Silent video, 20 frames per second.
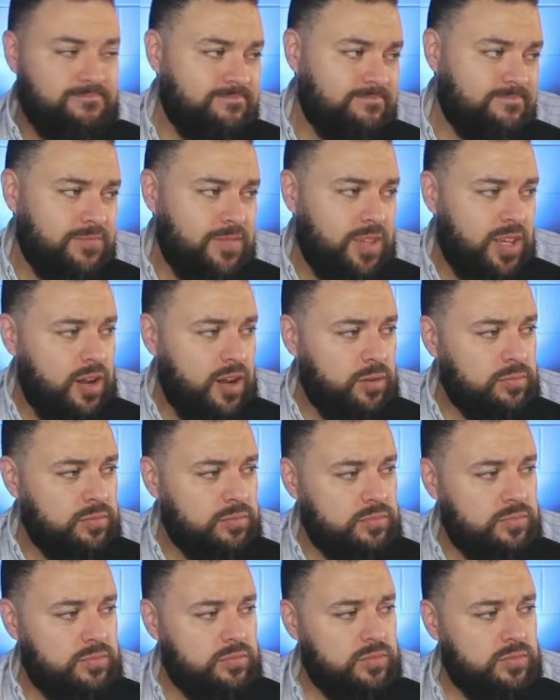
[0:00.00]
you know,
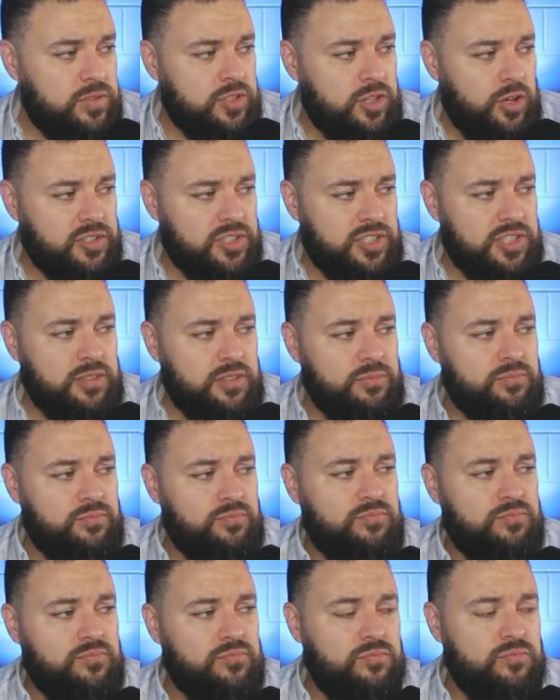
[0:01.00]
toss in
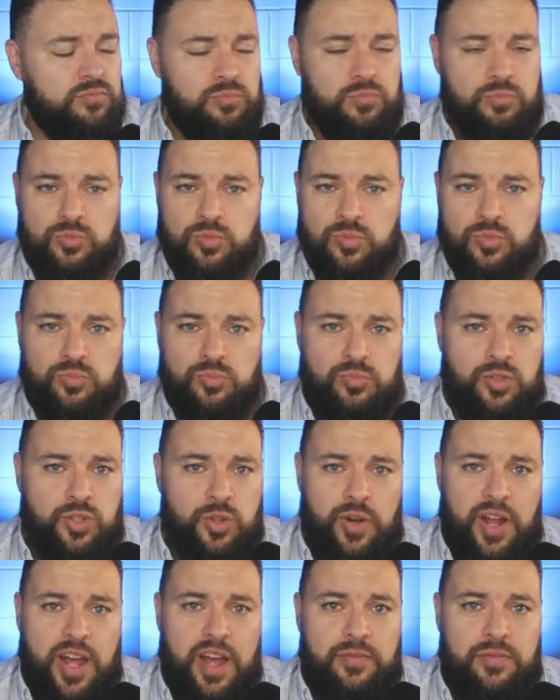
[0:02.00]
two
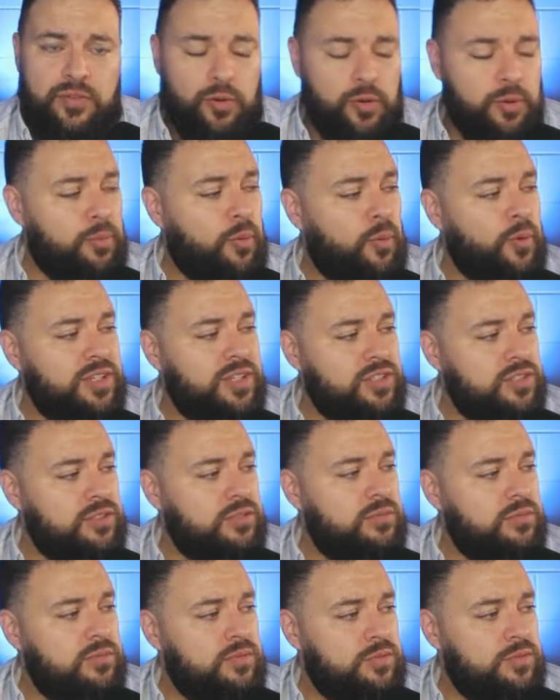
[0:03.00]
and a half, three points,
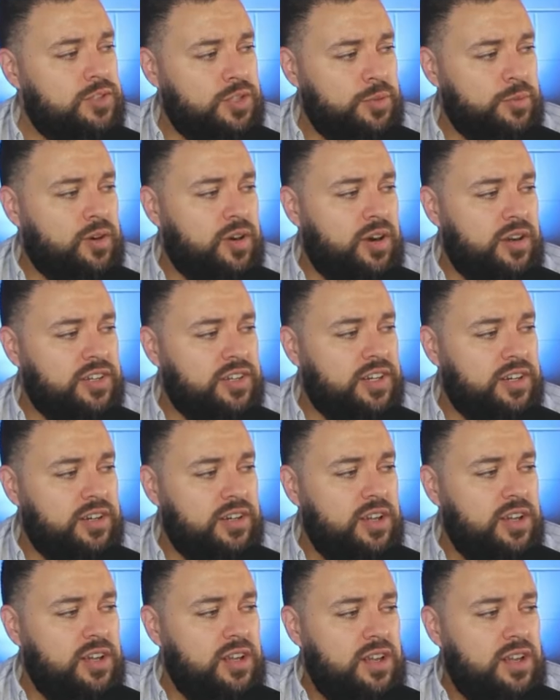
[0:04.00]
somewhere around there.
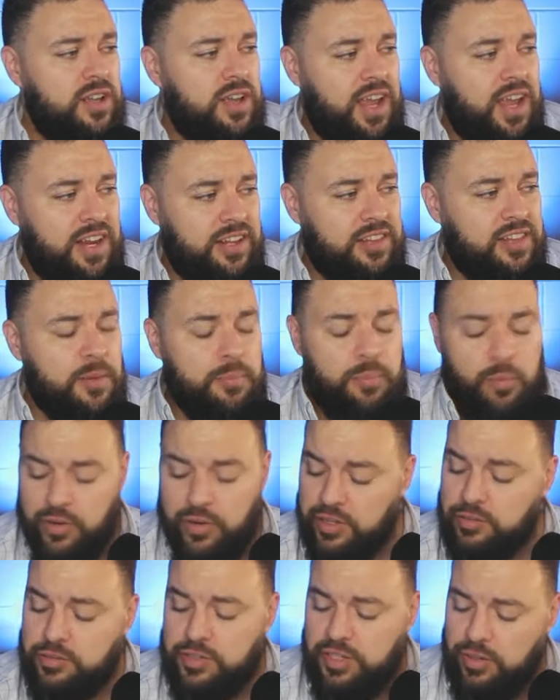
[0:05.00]
And at that
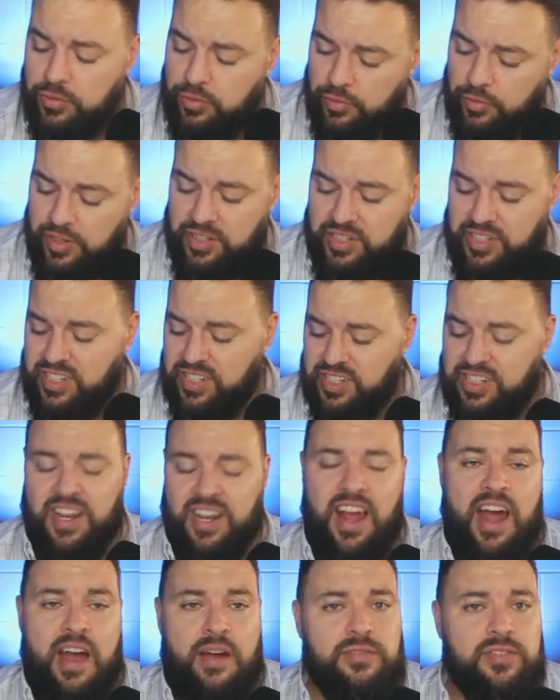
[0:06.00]
point, you still don't get to six
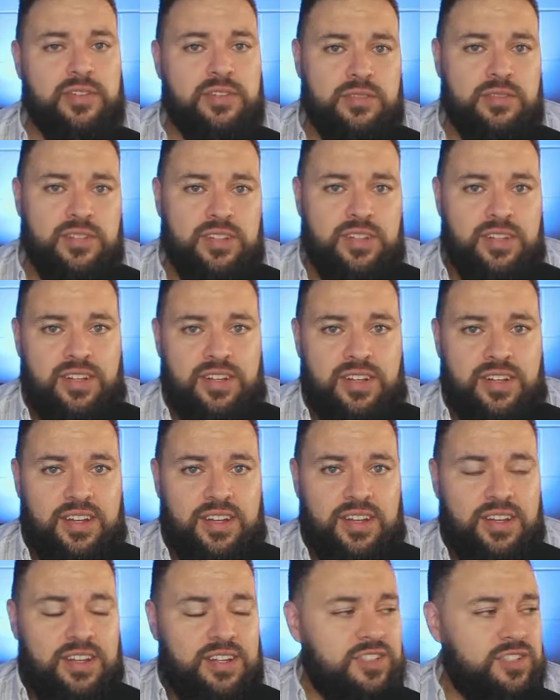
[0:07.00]
and a half.
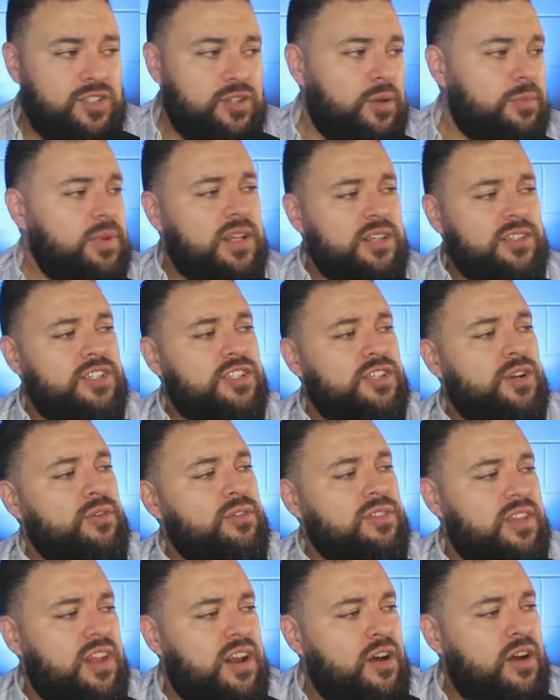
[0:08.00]
So I'm not
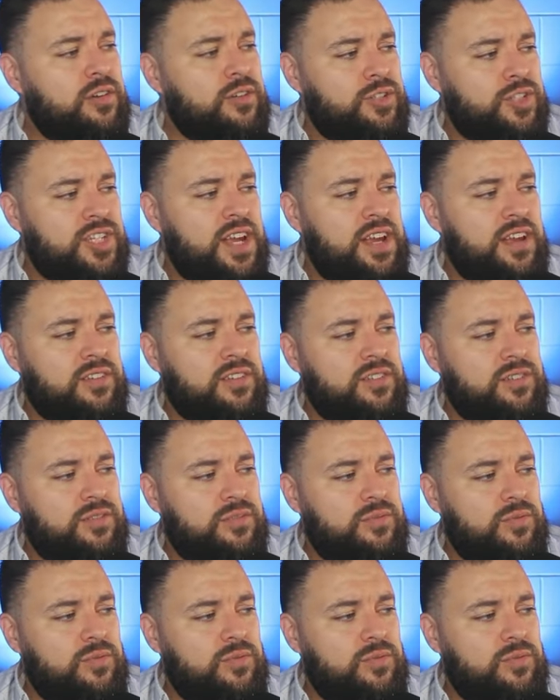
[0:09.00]
certain that I understand